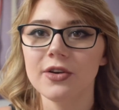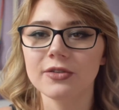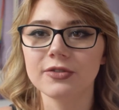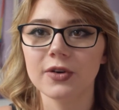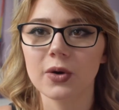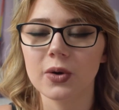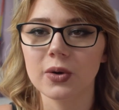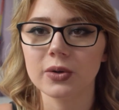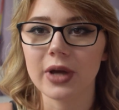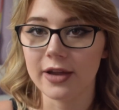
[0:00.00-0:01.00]

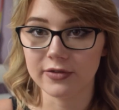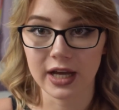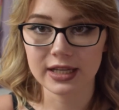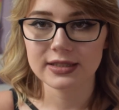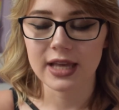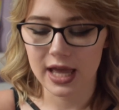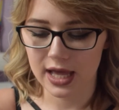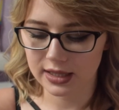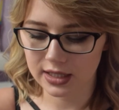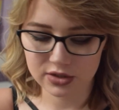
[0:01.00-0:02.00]
for advice,
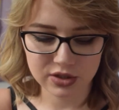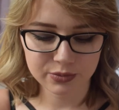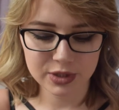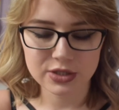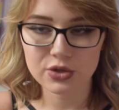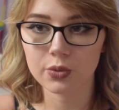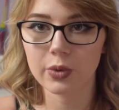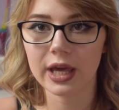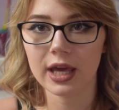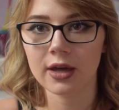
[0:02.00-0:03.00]
and they told me to
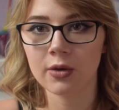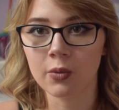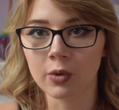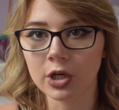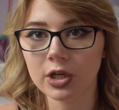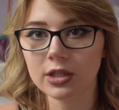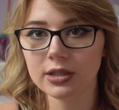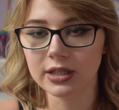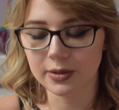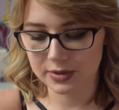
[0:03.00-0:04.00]
wear Whirl
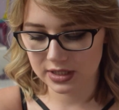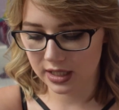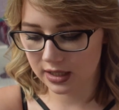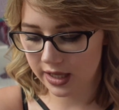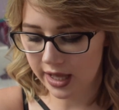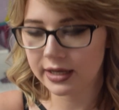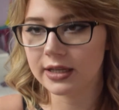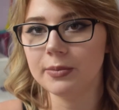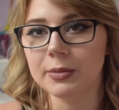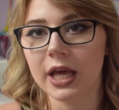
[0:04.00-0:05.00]
Lipstick and
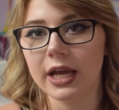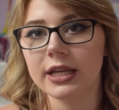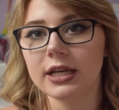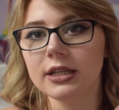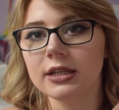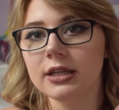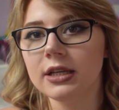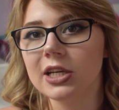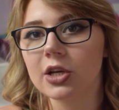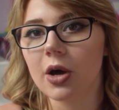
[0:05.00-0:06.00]
Lip Liner
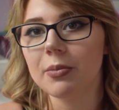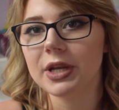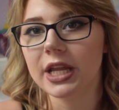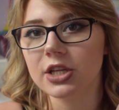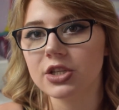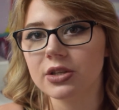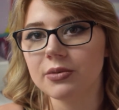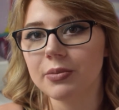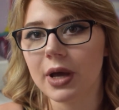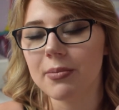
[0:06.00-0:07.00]

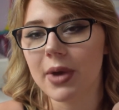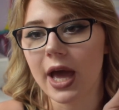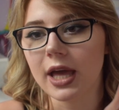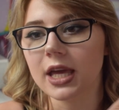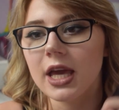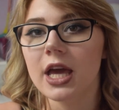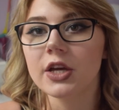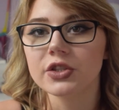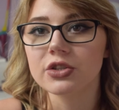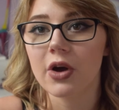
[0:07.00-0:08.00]
combination by MAC.
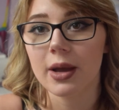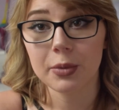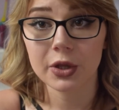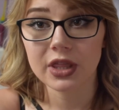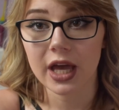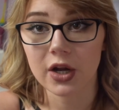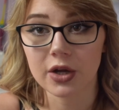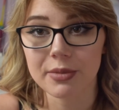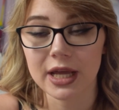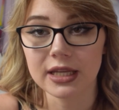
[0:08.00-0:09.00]
So I put that
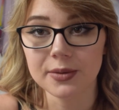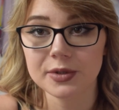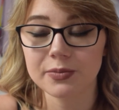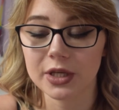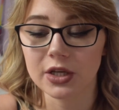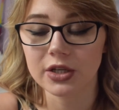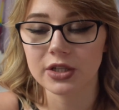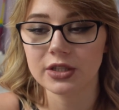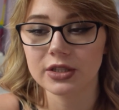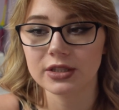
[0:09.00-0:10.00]
on my lips
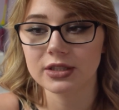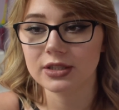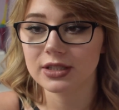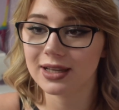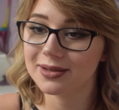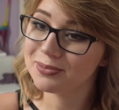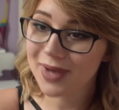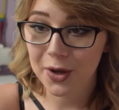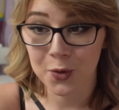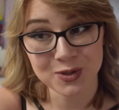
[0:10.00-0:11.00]
because
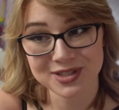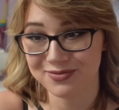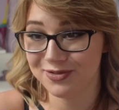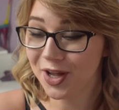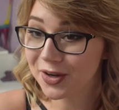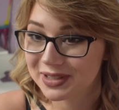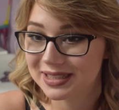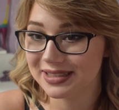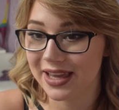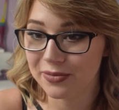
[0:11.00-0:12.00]
my awesome
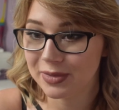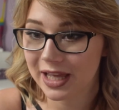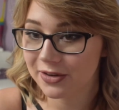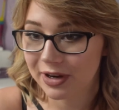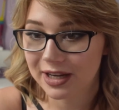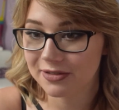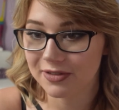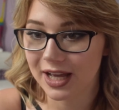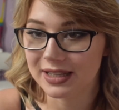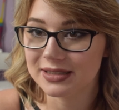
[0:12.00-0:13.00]
followers gave me that great
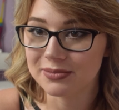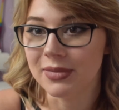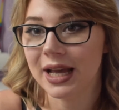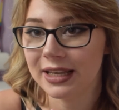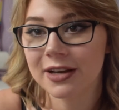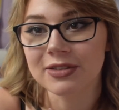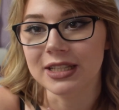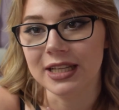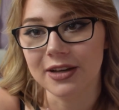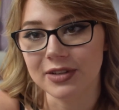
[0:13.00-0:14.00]
advice, my
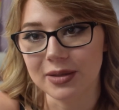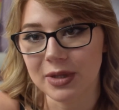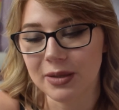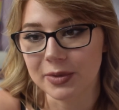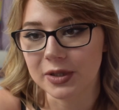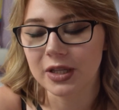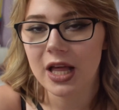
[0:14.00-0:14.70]
lovely, lovely people.